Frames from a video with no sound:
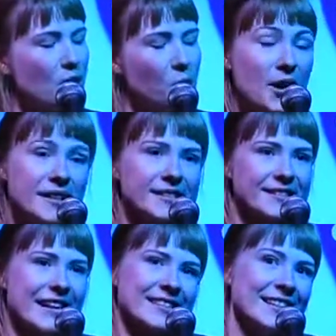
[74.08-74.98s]
Plus,
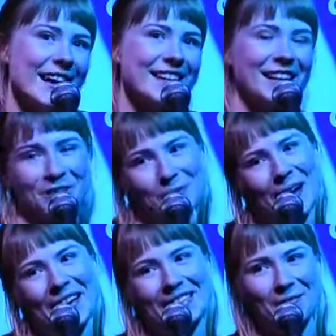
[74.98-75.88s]
last night I was
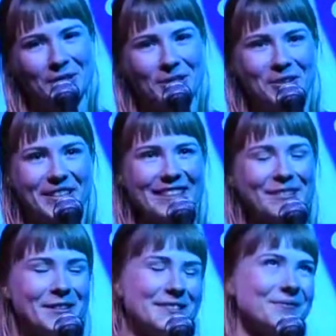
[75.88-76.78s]
buying some cannoli.
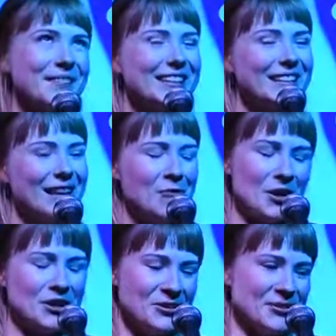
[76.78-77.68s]
Well, I
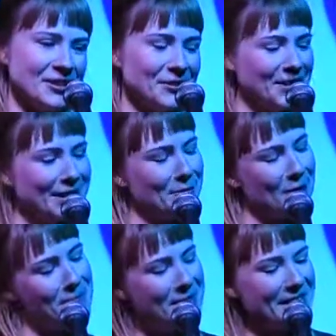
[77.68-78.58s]
bought you a cannoli and I
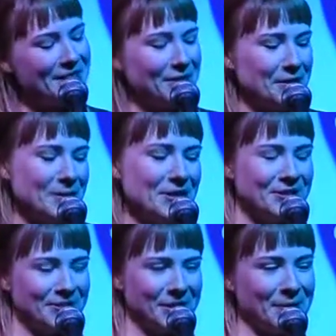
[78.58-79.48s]
bought me a cannoli, but you
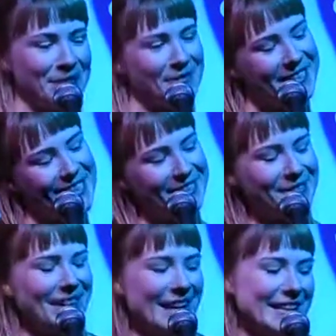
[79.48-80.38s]
didn't respond to my text
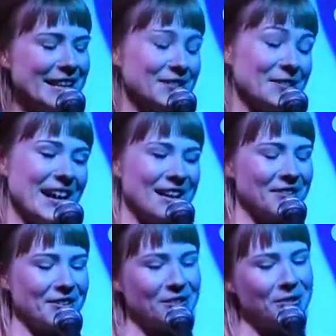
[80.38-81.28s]
about hanging out, so I ate all
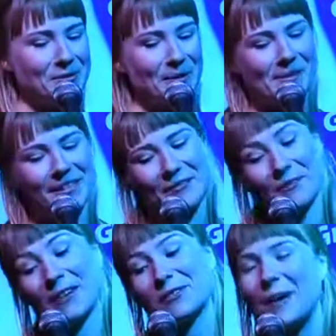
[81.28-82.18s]
the cannoli by myself.
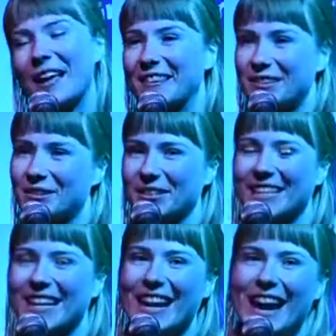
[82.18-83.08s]
But I was buying the cannoli,
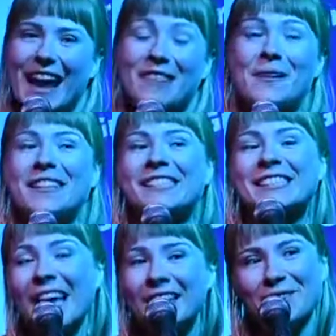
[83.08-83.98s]
and the man
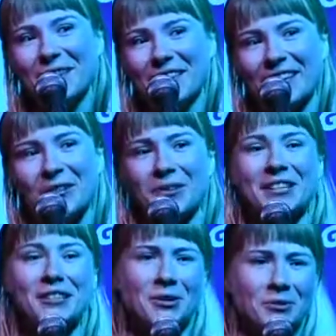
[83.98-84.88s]
selling me the cannoli
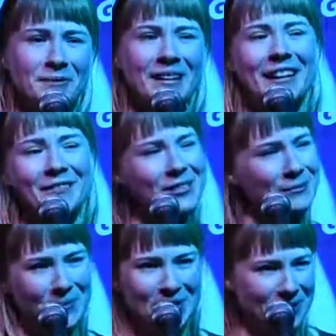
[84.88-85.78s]
told me I was
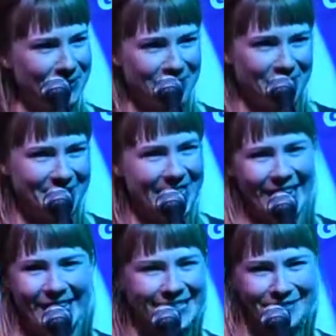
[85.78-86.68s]
beautiful and
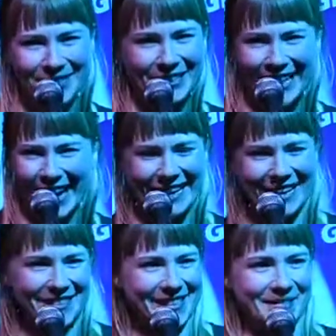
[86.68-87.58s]
asked if we could hang
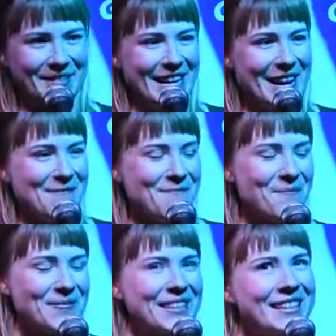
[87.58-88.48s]
out sometime.
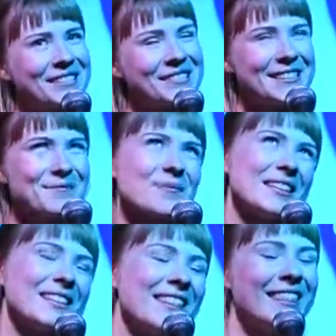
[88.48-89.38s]
And I was like,
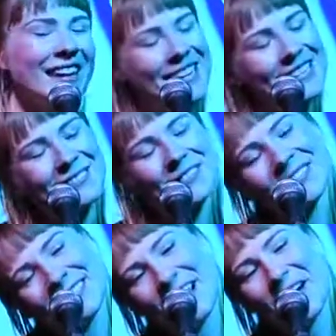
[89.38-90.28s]
things, but
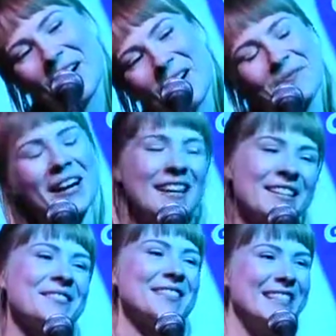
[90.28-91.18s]
no. Kind
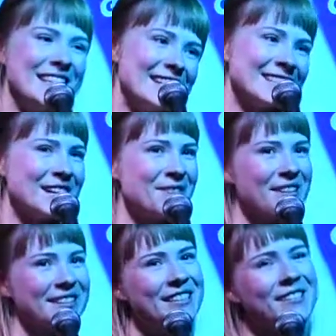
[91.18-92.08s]
of seeing
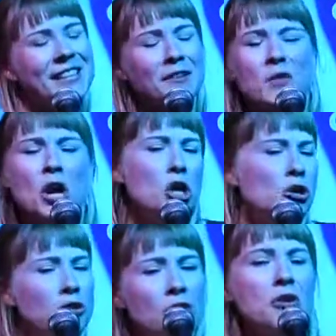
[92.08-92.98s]
someone and he's like,
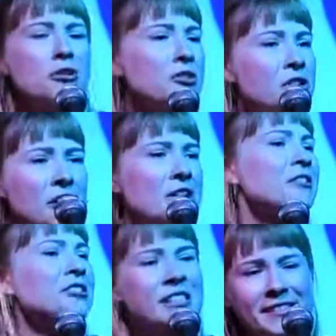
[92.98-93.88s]
no, no,
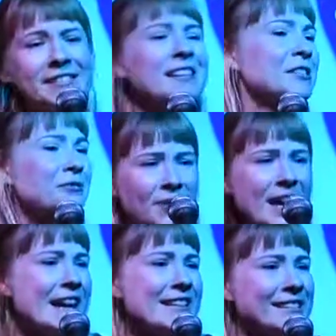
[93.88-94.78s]
just as
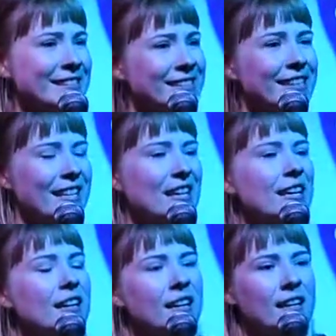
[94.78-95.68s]
friends.
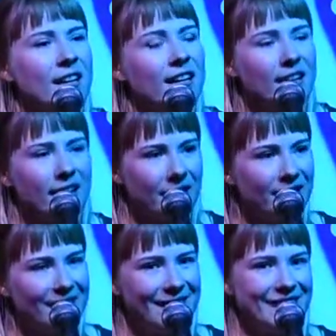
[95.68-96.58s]

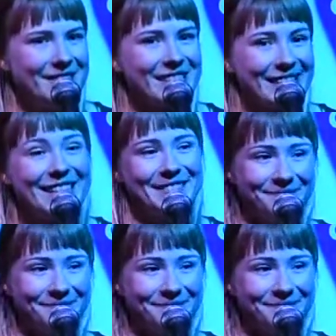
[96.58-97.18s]
And I was like,